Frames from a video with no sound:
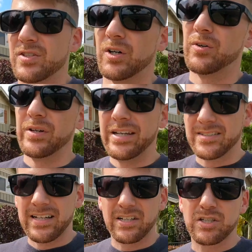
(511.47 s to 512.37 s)
So it
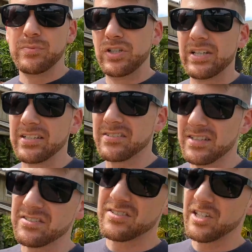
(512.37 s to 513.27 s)
is not a community that is
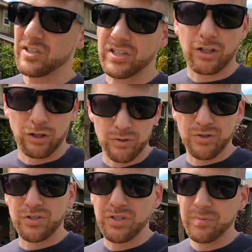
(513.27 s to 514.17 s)
necessarily
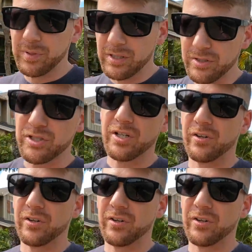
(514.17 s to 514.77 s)
closer to the beach.